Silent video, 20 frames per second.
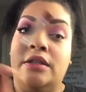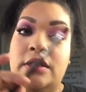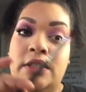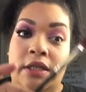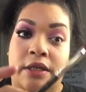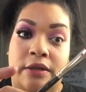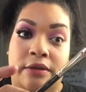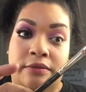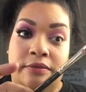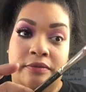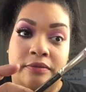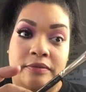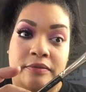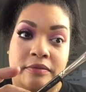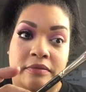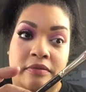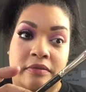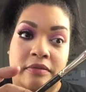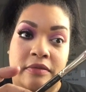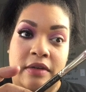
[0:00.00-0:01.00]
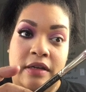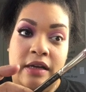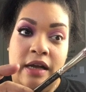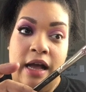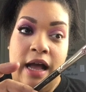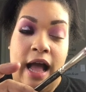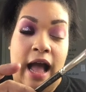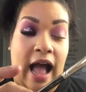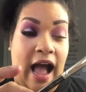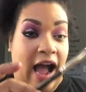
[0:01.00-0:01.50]
So,
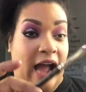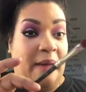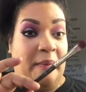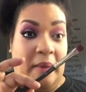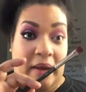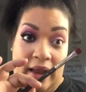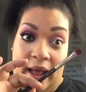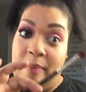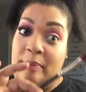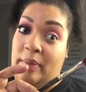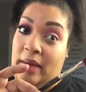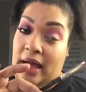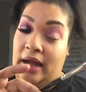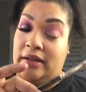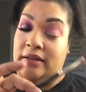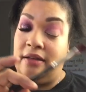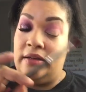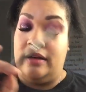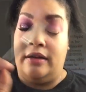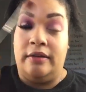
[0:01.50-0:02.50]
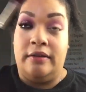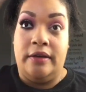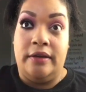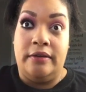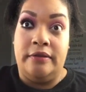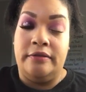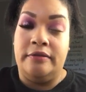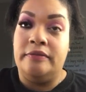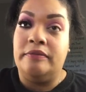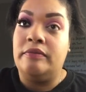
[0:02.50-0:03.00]
I mean, I packed it on
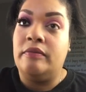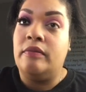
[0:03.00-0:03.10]
there.